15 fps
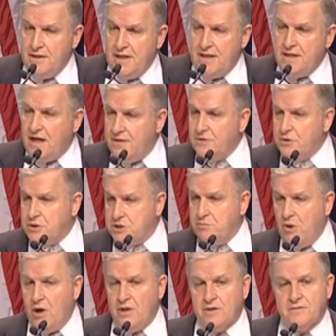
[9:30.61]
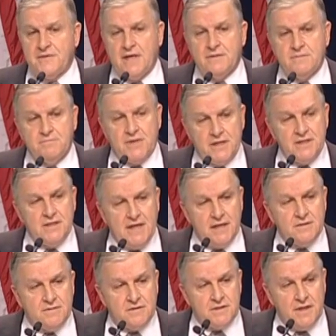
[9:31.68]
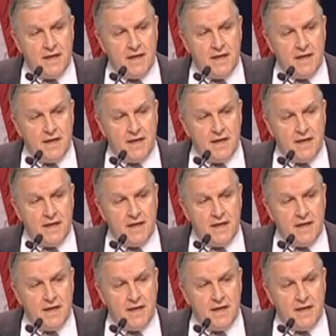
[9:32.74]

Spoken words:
and others smaller, but yet